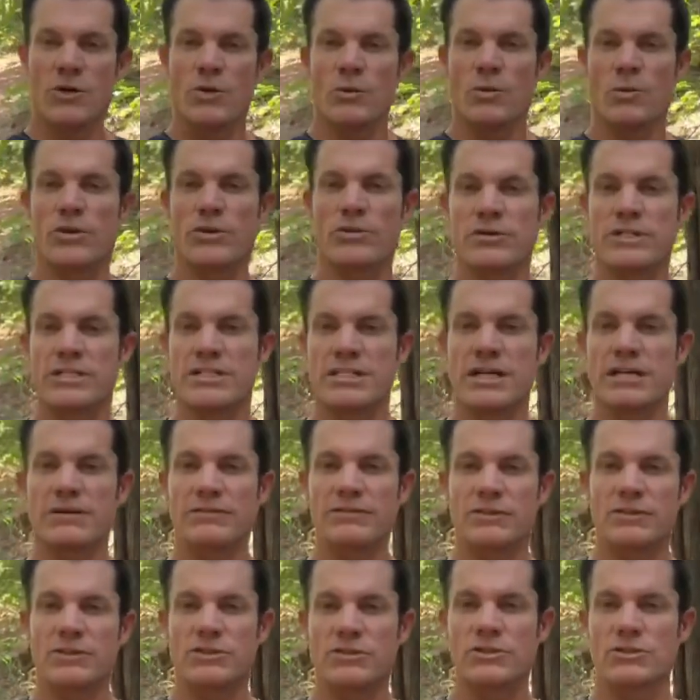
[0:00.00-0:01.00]
whether it's
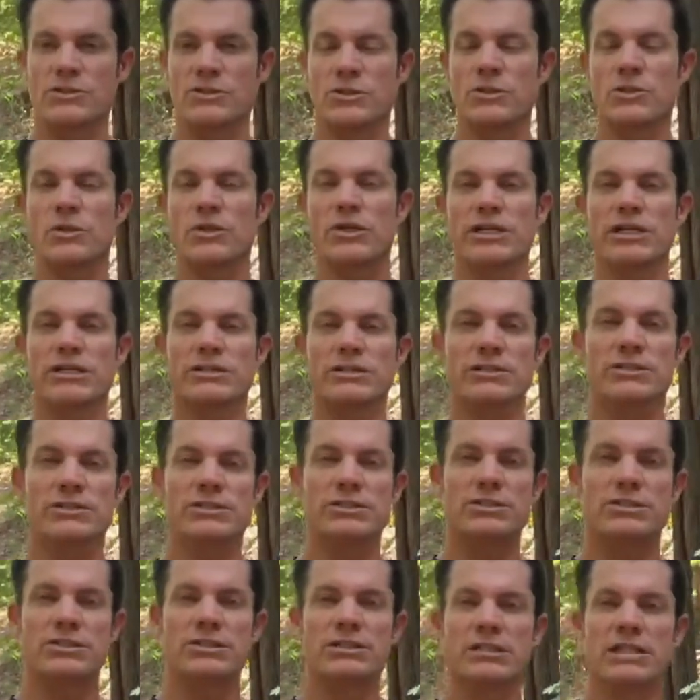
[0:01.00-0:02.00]
helpful
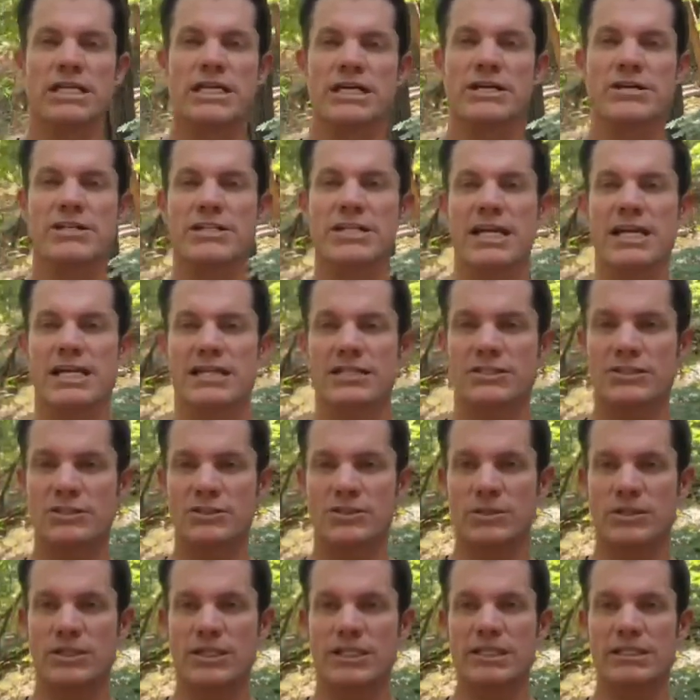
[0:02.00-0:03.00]
tutorials, entertaining
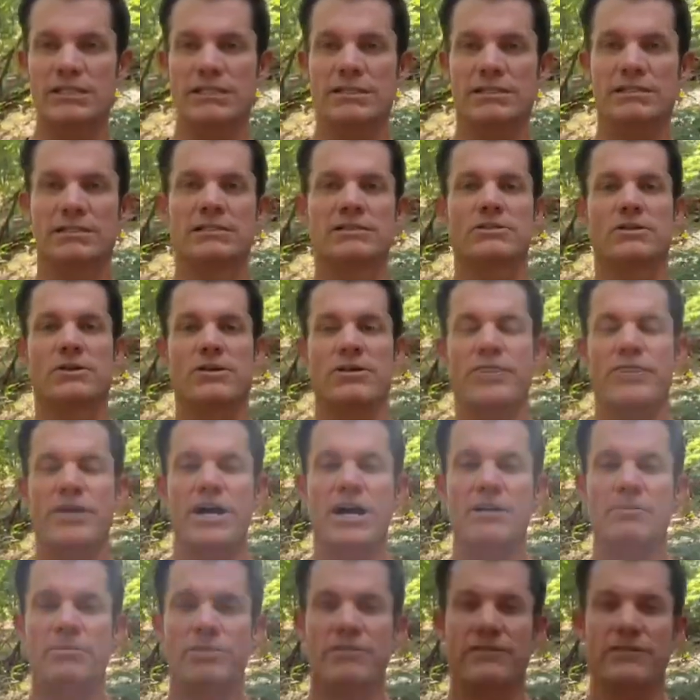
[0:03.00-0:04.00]
stories, or
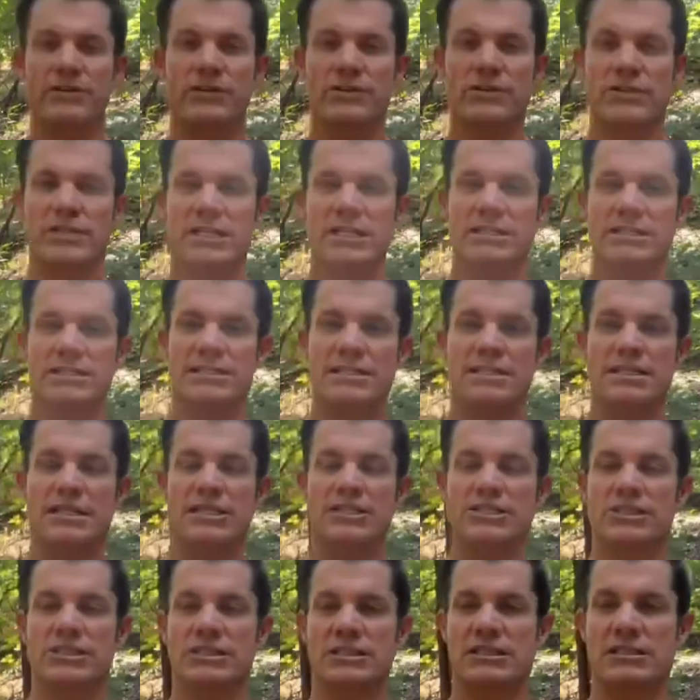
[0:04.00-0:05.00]
thought-provoking
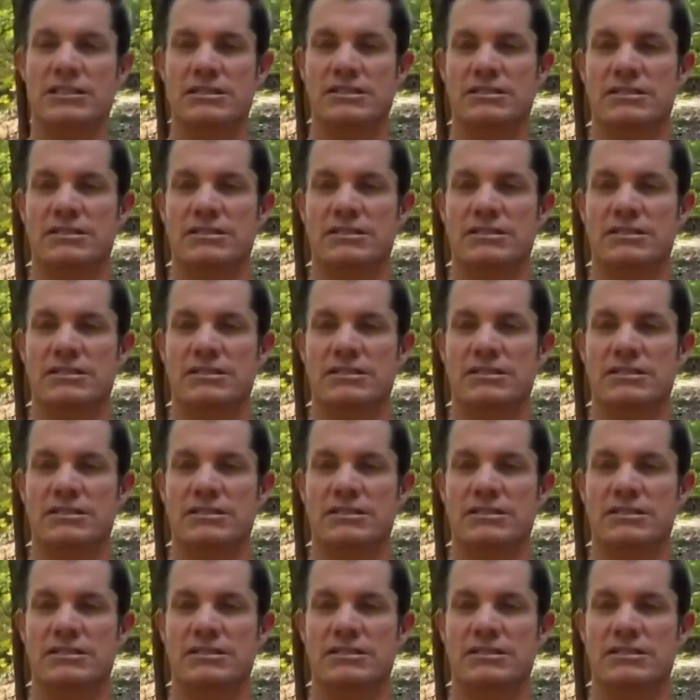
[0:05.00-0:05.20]
discussions.